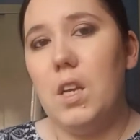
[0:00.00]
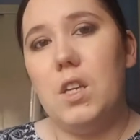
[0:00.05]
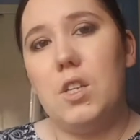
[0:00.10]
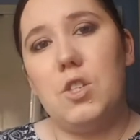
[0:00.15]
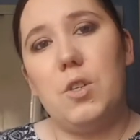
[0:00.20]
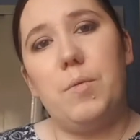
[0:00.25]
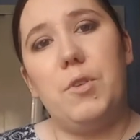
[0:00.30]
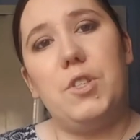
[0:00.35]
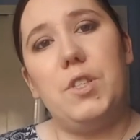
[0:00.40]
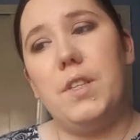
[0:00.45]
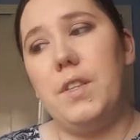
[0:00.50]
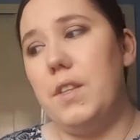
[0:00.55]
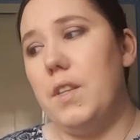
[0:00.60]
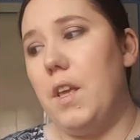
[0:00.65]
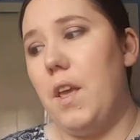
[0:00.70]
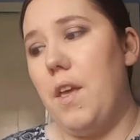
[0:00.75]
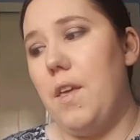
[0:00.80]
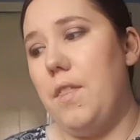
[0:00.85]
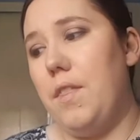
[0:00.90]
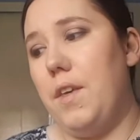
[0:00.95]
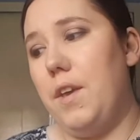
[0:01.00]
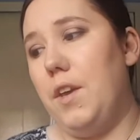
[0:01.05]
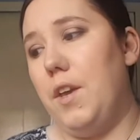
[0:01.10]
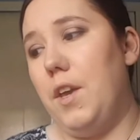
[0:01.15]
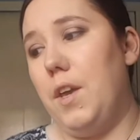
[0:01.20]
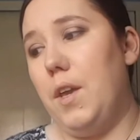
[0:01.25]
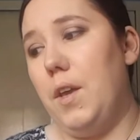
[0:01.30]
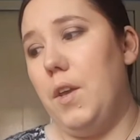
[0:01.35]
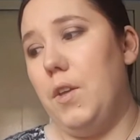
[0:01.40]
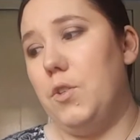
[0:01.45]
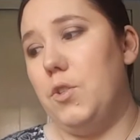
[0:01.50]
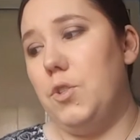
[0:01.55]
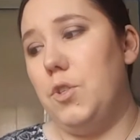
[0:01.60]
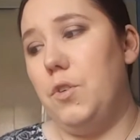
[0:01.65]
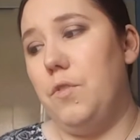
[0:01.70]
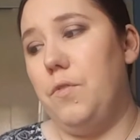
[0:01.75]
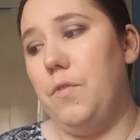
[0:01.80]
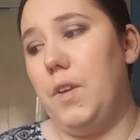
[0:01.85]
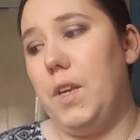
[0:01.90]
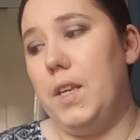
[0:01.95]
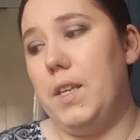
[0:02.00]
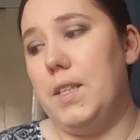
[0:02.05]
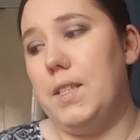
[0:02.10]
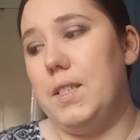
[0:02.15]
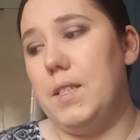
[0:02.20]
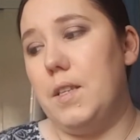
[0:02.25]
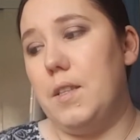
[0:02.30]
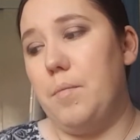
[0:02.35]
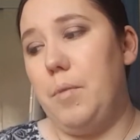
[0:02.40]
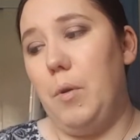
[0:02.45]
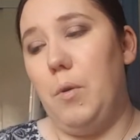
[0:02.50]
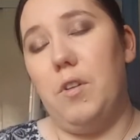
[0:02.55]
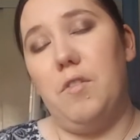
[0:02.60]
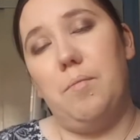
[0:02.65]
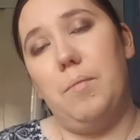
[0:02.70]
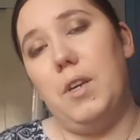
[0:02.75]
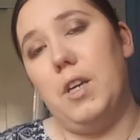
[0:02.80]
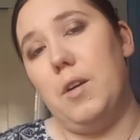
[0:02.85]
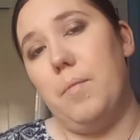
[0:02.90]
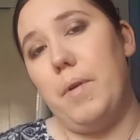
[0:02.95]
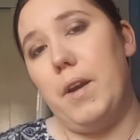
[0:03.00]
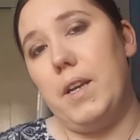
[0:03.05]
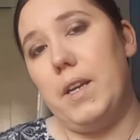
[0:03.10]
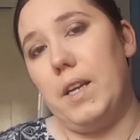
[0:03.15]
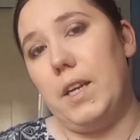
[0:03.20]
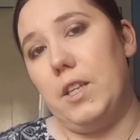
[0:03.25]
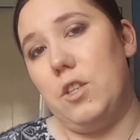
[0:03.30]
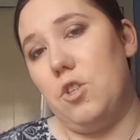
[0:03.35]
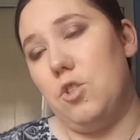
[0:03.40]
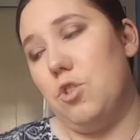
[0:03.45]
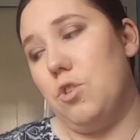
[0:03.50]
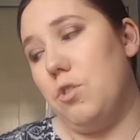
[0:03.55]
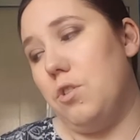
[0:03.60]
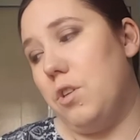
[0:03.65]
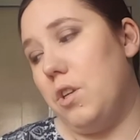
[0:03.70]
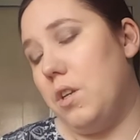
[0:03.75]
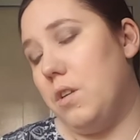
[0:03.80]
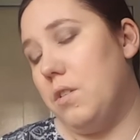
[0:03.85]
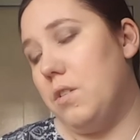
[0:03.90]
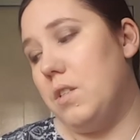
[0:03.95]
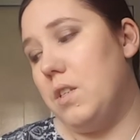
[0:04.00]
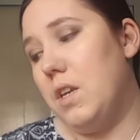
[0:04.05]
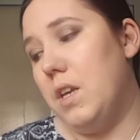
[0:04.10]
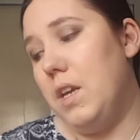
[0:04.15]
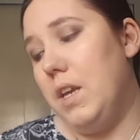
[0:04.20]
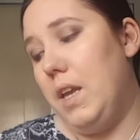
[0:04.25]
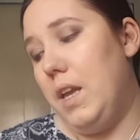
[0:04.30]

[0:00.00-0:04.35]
So I'm using the Too Faced The Power of Makeup by Nikki Tutorials,